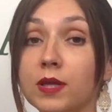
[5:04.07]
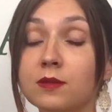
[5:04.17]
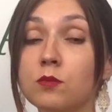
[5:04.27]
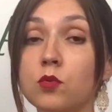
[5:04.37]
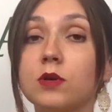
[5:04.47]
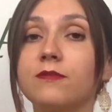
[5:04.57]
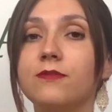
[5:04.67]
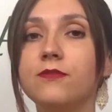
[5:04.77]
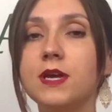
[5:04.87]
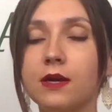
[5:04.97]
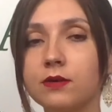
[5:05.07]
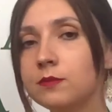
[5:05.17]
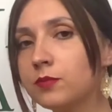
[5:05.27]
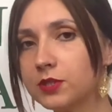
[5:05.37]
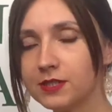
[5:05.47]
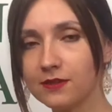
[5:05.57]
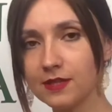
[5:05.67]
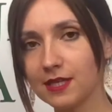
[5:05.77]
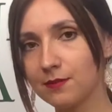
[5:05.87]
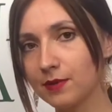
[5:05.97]
one more very important
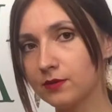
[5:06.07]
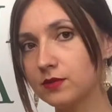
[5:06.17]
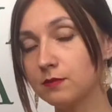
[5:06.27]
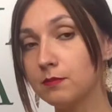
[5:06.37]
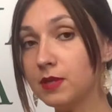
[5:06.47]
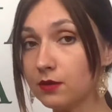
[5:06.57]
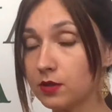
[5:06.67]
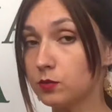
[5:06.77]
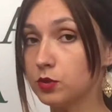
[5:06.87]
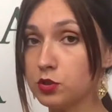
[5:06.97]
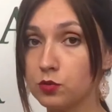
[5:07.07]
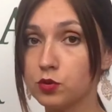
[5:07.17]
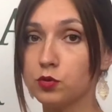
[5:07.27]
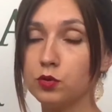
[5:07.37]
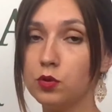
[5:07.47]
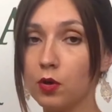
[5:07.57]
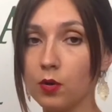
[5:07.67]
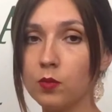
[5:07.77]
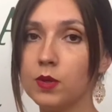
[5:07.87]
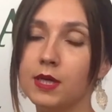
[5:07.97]
thing about the mirror which you should
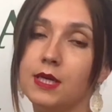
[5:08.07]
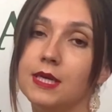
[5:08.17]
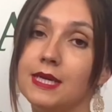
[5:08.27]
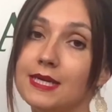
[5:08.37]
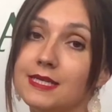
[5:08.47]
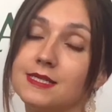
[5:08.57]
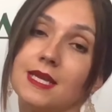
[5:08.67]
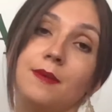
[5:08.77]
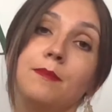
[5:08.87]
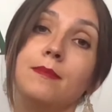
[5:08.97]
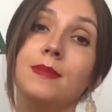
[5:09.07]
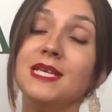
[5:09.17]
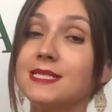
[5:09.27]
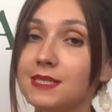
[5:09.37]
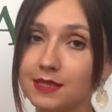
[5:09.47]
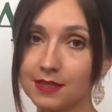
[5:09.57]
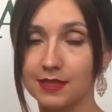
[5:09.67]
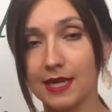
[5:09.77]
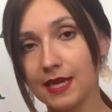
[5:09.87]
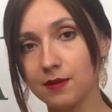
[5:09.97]
know is a
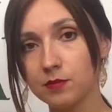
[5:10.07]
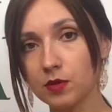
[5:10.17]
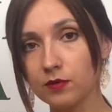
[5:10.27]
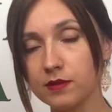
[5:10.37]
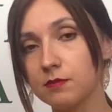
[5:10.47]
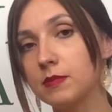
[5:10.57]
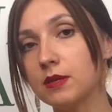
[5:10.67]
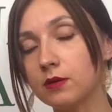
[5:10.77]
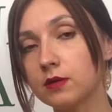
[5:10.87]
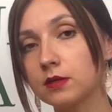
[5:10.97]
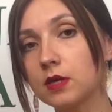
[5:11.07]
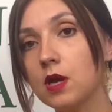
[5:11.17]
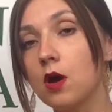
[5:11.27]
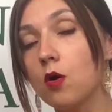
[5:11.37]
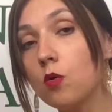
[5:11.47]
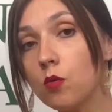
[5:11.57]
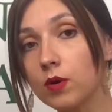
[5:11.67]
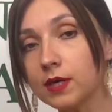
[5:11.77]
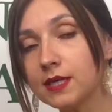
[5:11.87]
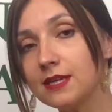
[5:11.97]
missing name on the mirror
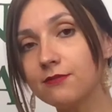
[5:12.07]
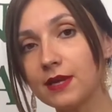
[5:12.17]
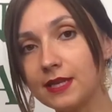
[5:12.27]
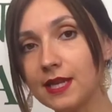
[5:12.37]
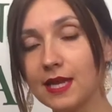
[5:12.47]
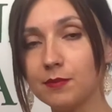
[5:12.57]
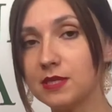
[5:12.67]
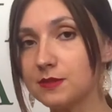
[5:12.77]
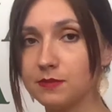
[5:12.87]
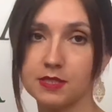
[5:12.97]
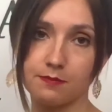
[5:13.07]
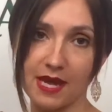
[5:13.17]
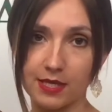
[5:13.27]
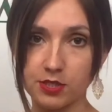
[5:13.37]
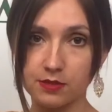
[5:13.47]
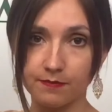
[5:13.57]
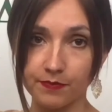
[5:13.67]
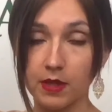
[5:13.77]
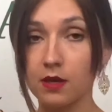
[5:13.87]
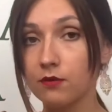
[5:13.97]
or if a name is mismatched.
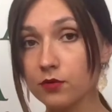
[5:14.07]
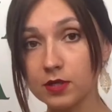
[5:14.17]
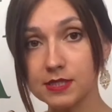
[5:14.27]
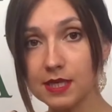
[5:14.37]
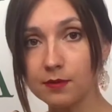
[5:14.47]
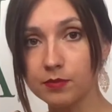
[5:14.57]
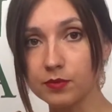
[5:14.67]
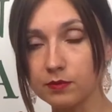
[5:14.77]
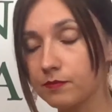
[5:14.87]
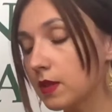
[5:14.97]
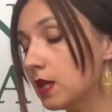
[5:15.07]
For example,